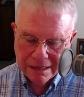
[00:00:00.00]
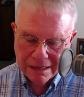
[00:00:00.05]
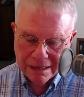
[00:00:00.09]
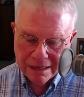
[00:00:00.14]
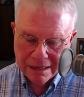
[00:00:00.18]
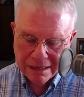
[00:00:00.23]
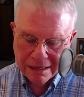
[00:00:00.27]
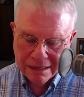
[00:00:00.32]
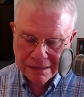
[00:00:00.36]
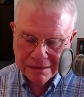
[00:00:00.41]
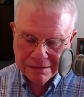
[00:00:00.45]

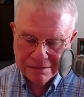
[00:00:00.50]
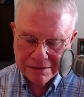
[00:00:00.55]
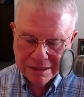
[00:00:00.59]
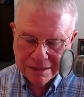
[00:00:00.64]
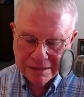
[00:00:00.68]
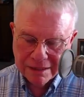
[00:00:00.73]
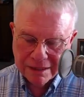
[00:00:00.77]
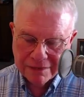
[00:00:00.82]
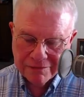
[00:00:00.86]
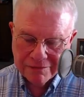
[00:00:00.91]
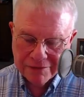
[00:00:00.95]
And
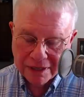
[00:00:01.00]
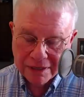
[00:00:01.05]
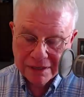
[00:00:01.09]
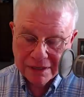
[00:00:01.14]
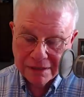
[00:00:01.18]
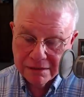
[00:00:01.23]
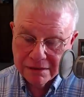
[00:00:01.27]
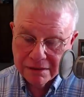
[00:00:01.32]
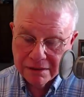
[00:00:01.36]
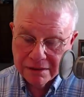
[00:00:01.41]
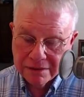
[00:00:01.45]

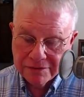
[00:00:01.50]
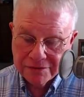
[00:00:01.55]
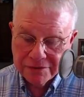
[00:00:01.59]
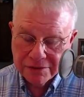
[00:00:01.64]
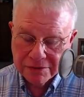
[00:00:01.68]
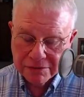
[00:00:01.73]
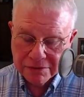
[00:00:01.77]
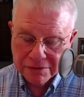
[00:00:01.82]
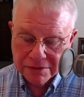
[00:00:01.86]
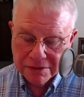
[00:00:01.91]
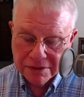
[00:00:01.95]
if
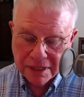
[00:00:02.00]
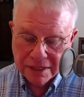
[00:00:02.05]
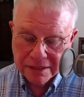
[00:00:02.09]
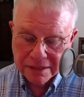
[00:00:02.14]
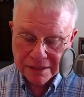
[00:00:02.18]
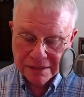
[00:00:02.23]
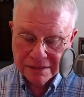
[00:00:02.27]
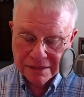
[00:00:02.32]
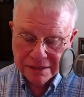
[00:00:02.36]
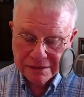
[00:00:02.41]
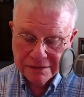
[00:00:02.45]
you're like
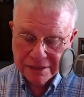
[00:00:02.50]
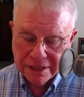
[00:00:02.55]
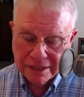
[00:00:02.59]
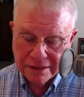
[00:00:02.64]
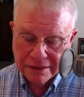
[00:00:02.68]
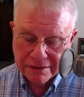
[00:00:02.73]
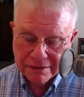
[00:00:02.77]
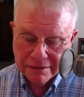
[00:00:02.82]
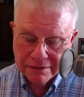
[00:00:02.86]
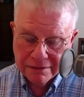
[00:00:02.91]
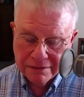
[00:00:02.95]
a
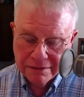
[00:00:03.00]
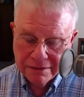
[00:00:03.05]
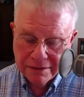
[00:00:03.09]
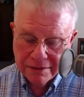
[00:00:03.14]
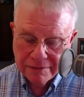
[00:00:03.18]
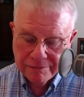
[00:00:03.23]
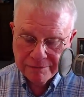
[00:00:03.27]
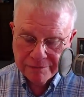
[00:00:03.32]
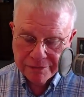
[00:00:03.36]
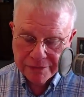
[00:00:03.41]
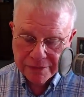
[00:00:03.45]
dictator
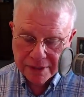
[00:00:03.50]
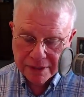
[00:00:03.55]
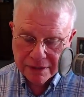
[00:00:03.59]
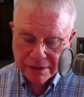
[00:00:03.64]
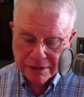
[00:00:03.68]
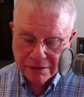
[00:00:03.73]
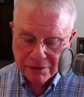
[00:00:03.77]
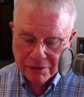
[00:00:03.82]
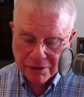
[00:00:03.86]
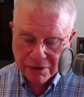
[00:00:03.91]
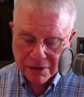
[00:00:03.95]

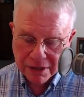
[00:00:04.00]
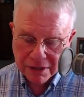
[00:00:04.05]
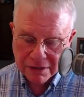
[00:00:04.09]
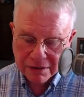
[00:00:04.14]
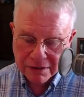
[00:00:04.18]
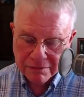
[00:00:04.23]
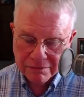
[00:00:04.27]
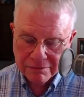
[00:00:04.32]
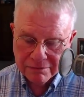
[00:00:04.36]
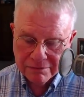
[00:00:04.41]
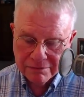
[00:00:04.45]
or
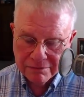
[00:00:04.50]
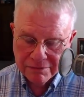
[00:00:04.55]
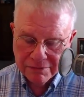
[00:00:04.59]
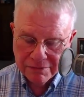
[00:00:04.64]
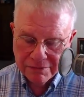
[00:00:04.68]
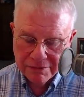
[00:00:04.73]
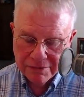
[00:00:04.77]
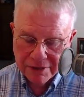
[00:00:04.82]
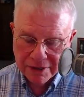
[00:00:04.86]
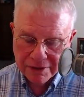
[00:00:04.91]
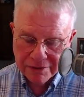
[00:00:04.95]
a,
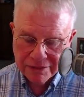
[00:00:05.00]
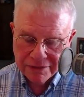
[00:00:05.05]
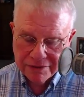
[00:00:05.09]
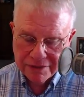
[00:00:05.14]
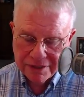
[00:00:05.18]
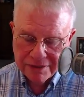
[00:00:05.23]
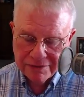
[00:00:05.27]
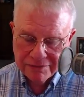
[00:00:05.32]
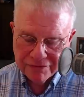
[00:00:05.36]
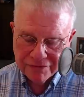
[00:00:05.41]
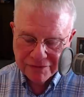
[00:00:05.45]
a
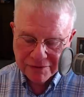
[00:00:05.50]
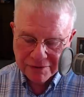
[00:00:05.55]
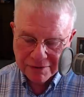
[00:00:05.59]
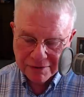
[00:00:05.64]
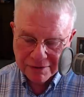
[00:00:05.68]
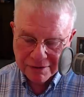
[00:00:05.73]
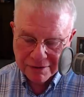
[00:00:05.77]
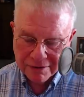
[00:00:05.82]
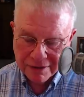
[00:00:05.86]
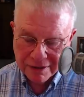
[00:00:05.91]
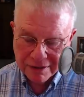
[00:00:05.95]
thief
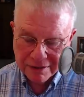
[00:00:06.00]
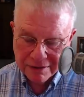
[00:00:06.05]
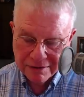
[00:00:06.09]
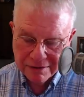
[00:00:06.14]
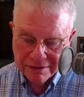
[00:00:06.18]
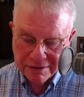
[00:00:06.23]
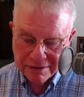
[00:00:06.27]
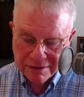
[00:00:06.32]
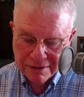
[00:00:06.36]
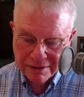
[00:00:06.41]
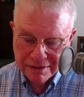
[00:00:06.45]
or a
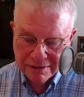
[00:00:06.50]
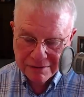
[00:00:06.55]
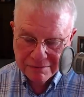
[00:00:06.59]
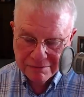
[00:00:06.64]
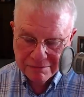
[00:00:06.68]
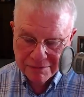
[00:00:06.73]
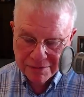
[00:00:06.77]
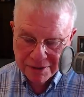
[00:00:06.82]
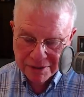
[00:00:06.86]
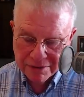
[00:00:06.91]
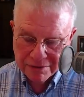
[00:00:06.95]

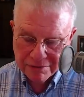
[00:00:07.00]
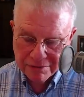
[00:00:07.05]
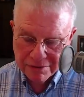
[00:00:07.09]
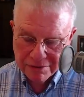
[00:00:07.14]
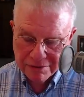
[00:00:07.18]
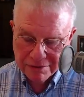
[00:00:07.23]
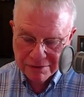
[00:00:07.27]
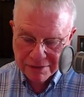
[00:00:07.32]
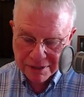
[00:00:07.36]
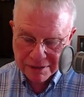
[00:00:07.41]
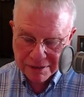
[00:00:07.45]

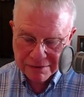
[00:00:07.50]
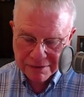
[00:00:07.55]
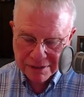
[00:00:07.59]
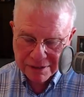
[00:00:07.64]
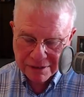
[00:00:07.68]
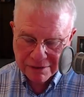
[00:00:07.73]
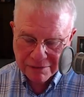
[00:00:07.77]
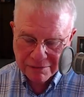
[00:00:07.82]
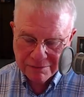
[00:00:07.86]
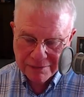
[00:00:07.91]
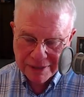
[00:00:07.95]
murderer, and, you
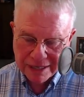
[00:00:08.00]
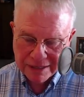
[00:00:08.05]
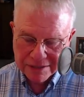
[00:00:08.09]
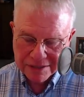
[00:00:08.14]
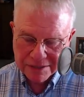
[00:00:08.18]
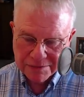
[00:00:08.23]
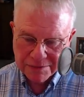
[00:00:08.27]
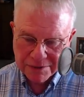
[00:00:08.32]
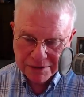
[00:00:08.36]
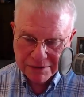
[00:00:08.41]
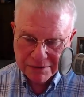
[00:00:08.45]
know, a
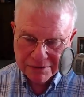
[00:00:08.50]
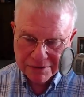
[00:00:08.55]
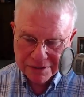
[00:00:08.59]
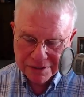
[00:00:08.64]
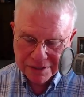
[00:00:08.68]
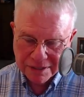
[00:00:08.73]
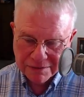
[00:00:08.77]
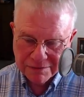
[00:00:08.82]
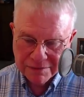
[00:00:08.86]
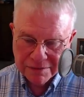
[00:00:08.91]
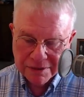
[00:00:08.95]
mass murderer or
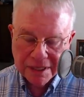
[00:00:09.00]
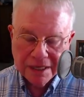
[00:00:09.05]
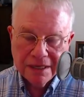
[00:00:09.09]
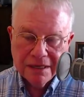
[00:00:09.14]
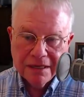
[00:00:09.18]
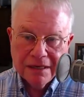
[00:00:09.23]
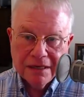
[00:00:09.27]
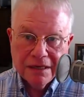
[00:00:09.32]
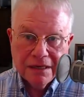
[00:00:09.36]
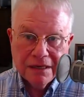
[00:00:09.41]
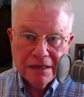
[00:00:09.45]
something,
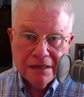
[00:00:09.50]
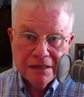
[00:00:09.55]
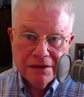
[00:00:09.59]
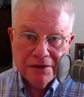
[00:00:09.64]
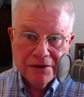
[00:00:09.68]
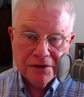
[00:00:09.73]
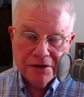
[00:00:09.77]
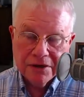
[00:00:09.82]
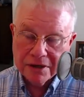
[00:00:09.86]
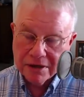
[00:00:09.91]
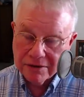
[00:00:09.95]

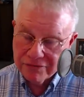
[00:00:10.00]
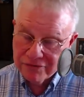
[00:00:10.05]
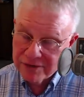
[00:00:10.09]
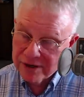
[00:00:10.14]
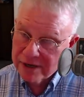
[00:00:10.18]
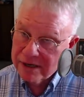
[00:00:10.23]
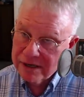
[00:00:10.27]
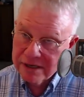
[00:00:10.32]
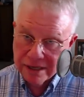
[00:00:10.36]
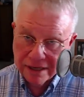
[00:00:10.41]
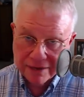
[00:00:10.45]
you're going to
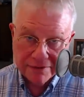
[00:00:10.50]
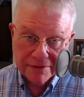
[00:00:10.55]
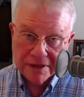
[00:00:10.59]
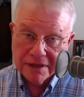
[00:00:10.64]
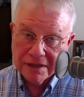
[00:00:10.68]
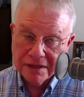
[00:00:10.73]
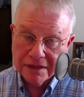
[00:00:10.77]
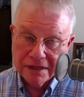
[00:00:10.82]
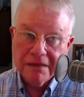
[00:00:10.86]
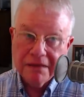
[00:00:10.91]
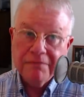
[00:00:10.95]
very
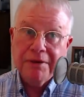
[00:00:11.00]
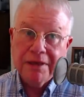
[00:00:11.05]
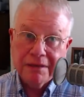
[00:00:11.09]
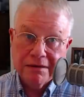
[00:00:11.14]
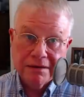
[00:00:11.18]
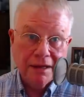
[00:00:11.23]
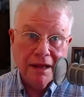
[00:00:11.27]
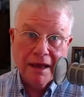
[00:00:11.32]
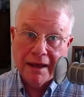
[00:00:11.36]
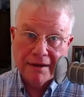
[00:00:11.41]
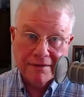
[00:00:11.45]
definitely be
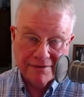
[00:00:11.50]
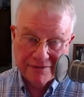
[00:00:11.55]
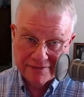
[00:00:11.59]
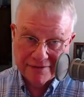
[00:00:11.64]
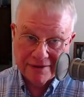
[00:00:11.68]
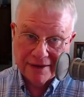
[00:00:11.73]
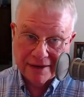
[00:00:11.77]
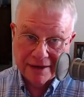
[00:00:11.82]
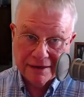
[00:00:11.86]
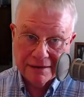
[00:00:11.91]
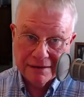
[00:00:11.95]
not
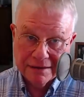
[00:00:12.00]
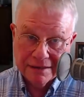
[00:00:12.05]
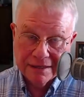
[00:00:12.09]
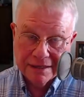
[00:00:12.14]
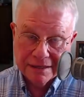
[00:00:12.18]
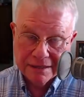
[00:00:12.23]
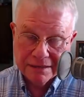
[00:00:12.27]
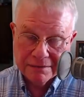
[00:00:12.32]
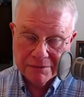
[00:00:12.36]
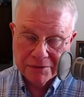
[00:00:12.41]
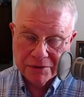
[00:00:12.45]
fine
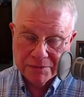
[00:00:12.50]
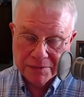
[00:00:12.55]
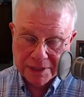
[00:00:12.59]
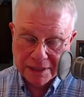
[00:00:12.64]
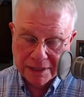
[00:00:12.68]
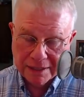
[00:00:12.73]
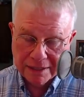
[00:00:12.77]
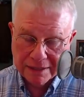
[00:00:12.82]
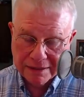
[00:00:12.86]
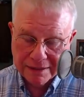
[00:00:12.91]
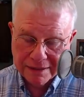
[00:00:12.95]
at a moment
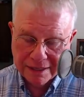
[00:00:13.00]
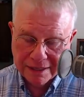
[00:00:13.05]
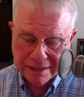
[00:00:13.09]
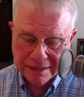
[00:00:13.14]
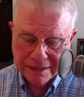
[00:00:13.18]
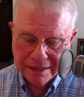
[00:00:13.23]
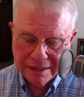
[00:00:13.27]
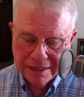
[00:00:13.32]
like that.